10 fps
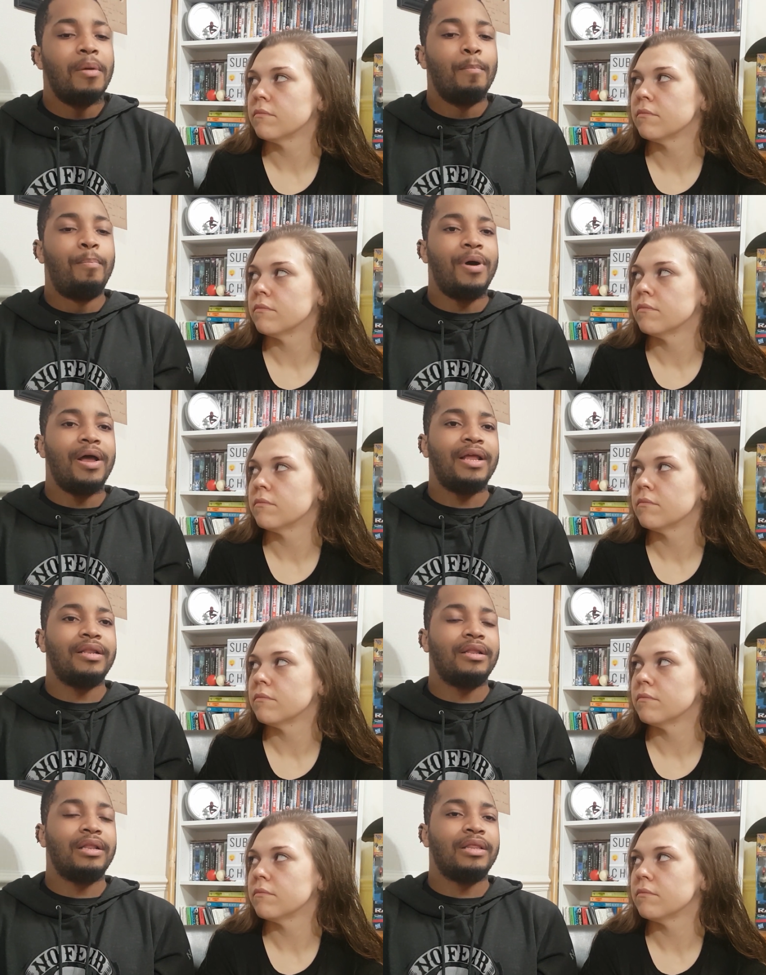
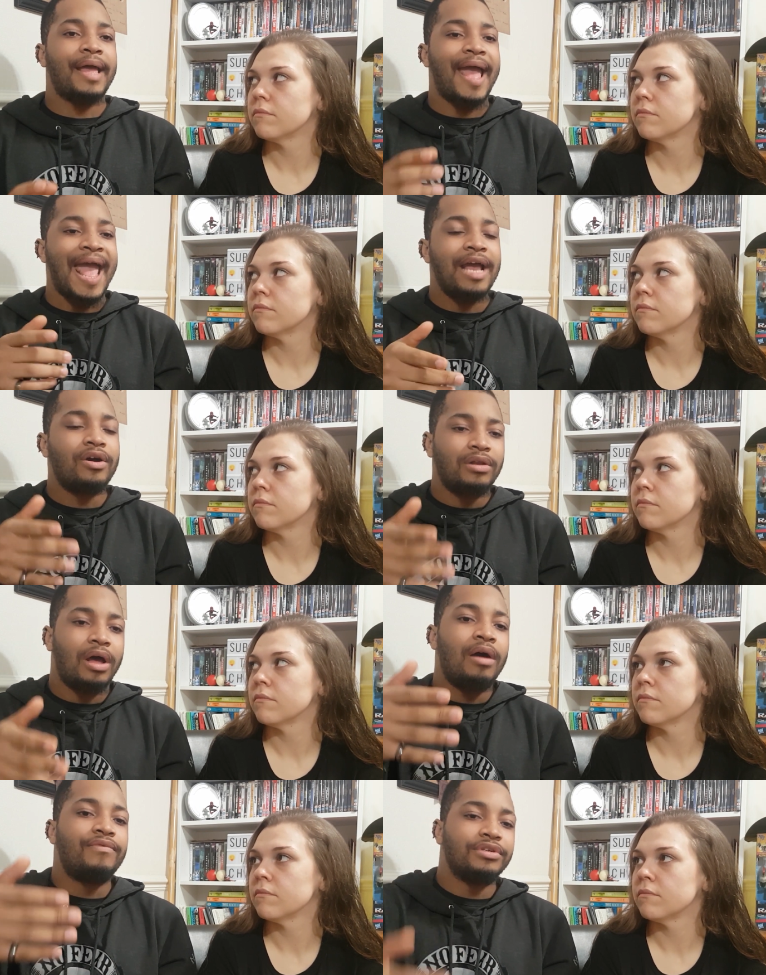Speaker 1: But the angle
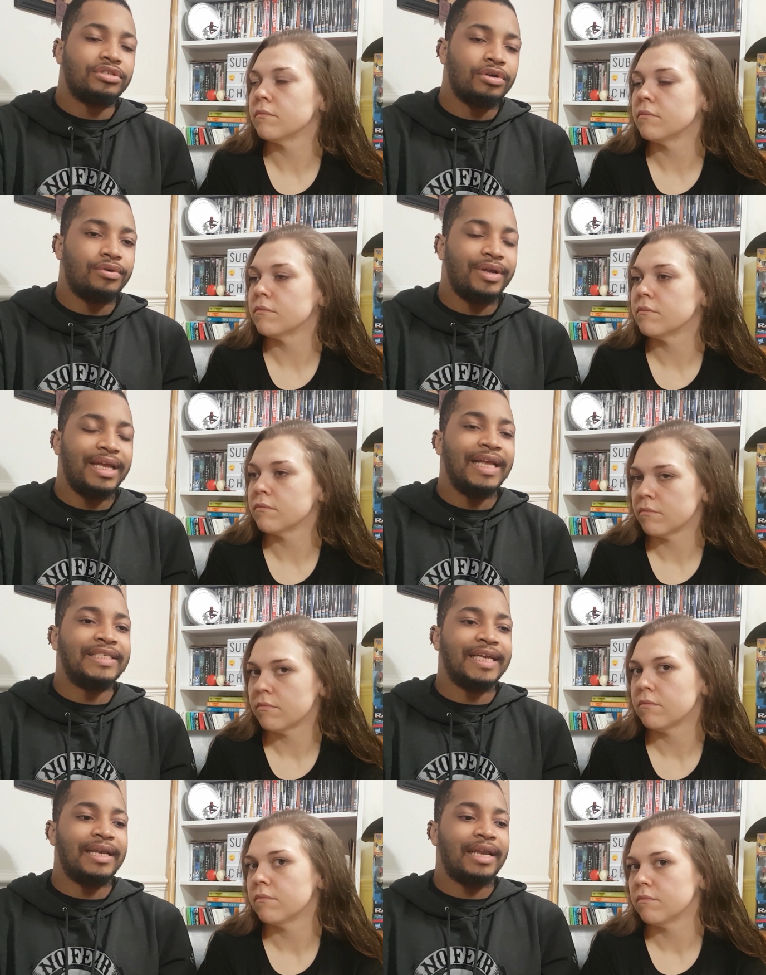of the story?
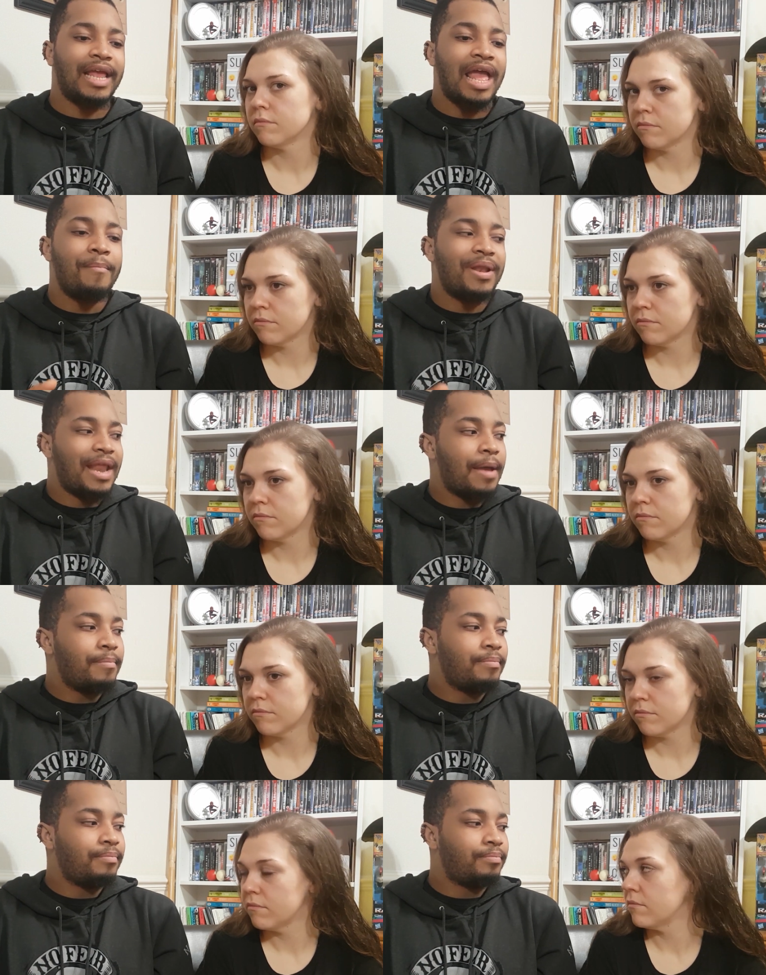Is it
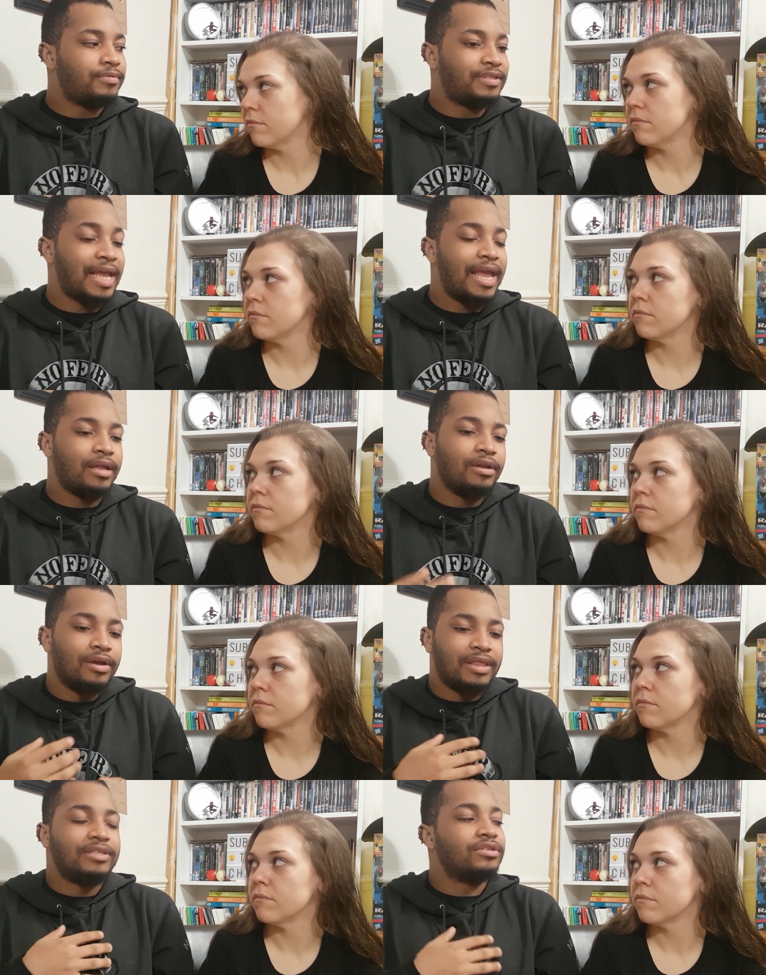Eminem saying,
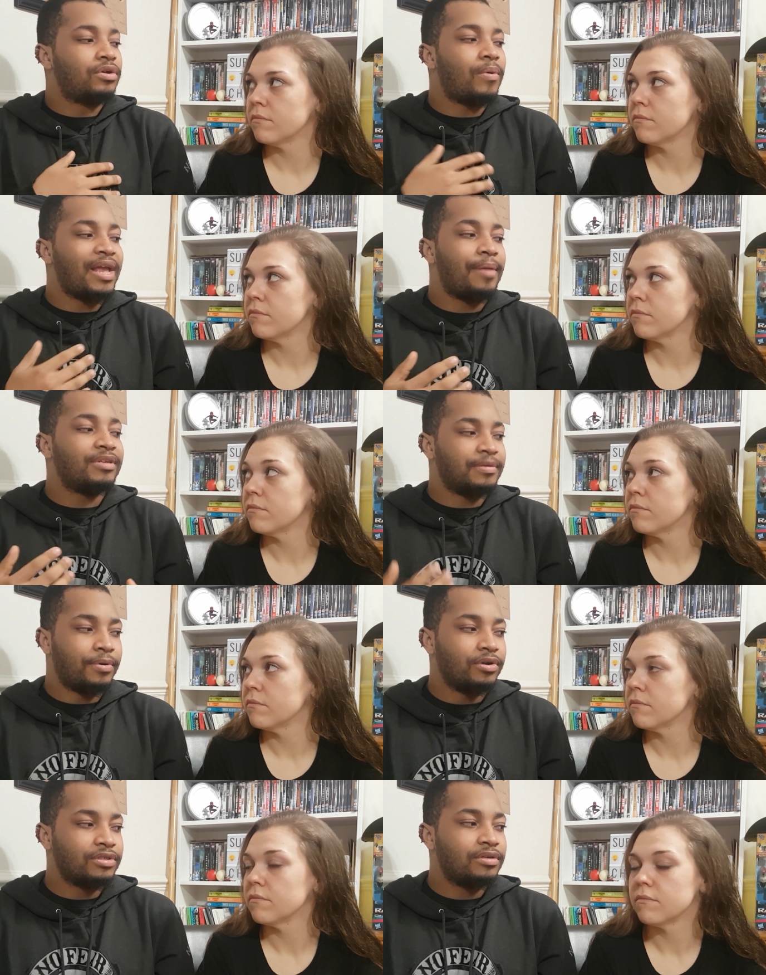"Look, this is who I am as a
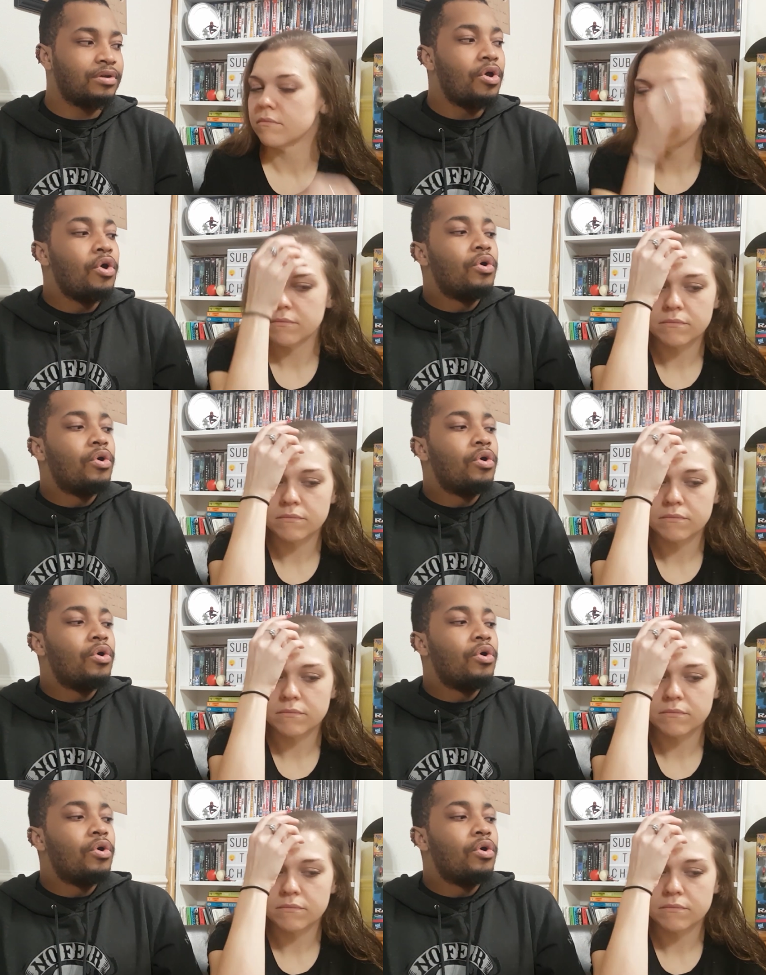person,"